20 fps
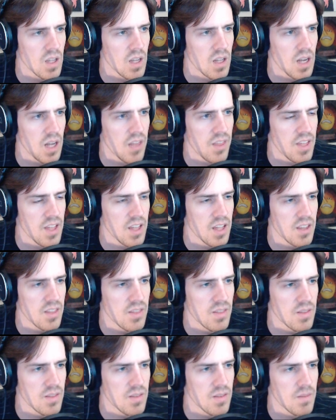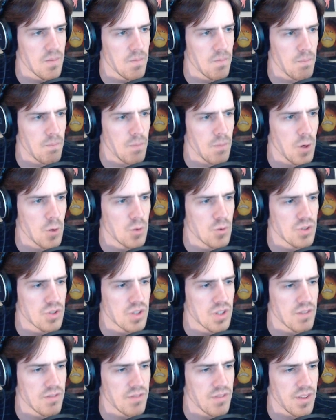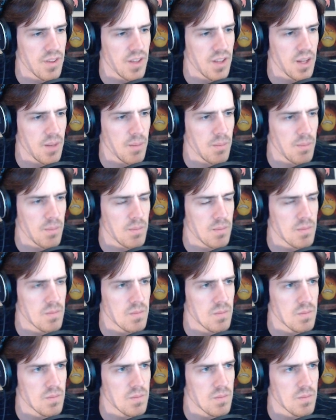I think most of them,